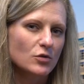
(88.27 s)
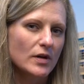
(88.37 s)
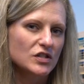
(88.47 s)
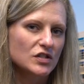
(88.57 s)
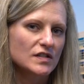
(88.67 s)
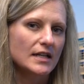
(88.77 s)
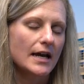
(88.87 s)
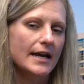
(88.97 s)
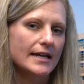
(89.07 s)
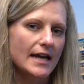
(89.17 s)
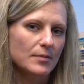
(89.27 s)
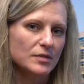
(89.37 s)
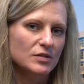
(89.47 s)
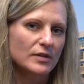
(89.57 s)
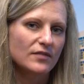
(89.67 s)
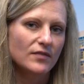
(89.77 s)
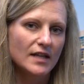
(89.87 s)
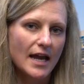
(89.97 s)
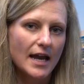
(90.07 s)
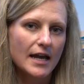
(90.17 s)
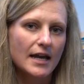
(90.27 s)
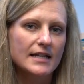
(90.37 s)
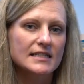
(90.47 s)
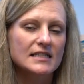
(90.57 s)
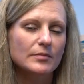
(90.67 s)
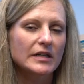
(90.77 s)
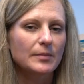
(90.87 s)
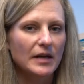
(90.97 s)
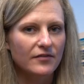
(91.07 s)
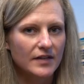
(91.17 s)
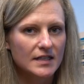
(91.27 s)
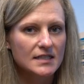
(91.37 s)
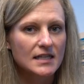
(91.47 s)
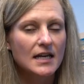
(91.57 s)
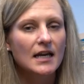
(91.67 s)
questions that I get between VA and disability benefits